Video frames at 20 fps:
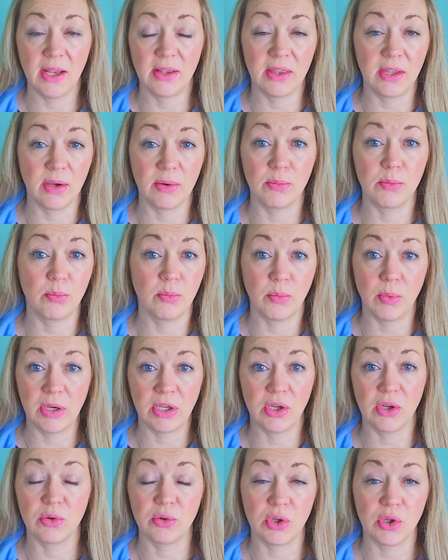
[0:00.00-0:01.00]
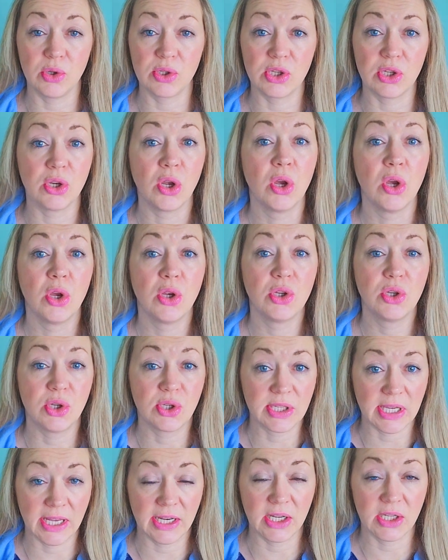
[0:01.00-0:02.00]
that when you're using to
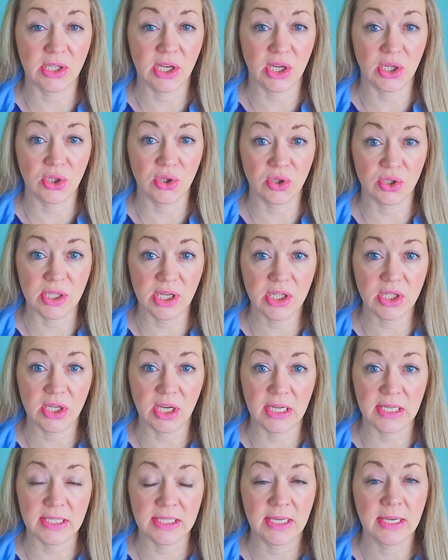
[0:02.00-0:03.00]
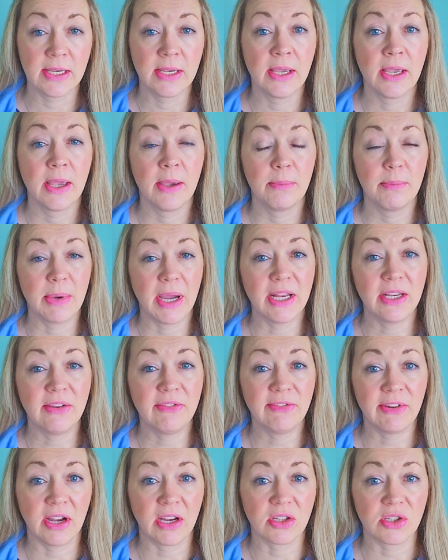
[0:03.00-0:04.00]
sanitize your dishes,
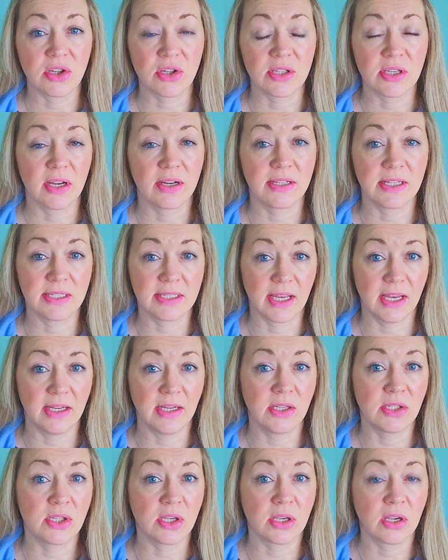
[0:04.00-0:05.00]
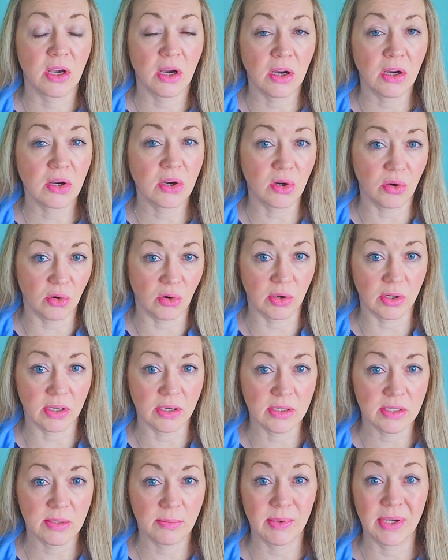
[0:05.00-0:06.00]
manufacturers are deciding to cut
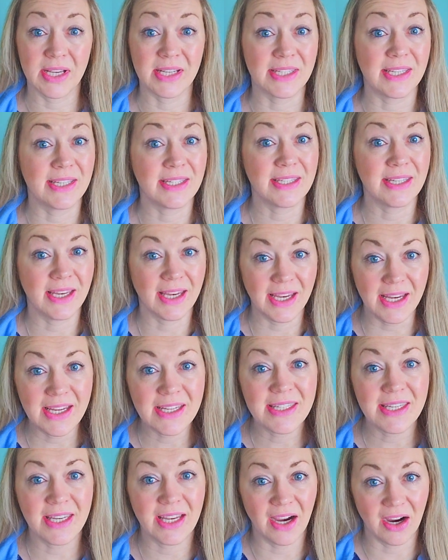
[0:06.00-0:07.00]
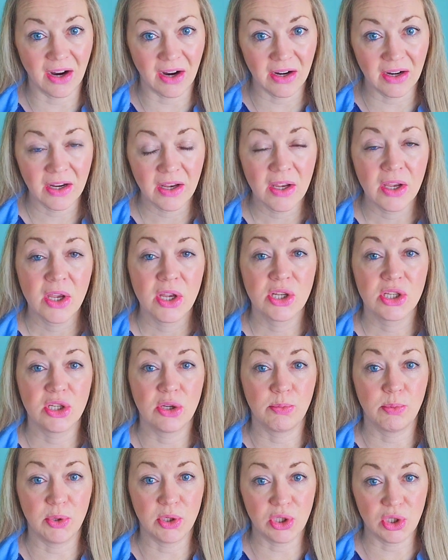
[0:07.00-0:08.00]
corners because it's easier
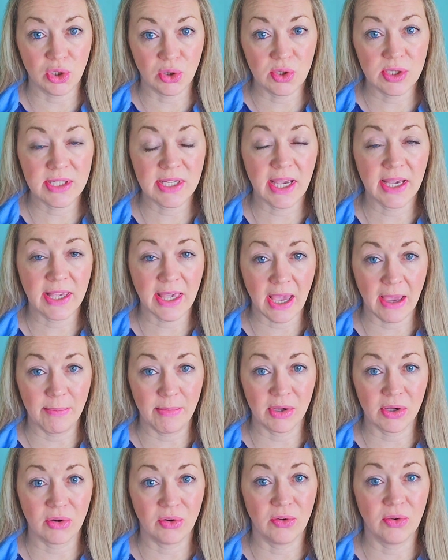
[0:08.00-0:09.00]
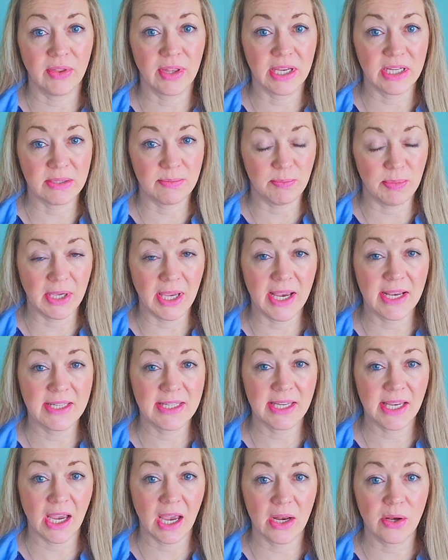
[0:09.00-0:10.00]
to produce a chemical that is
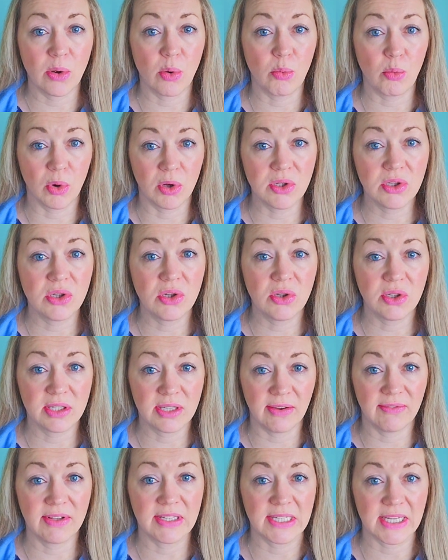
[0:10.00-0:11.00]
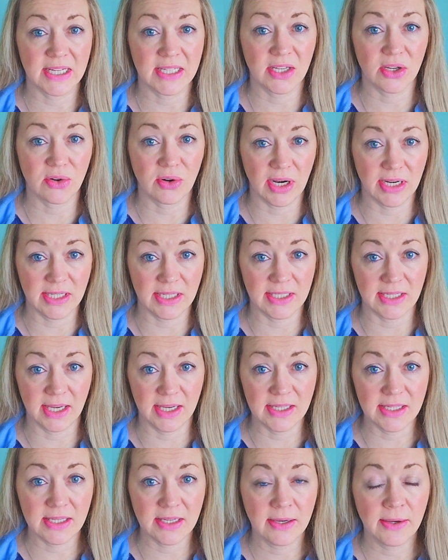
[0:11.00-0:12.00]
BSEN 1276
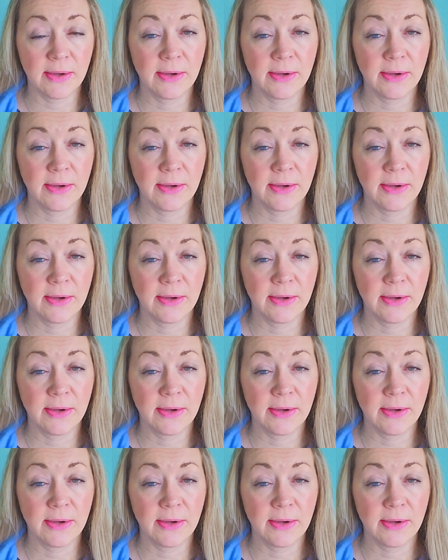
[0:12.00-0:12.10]
accredited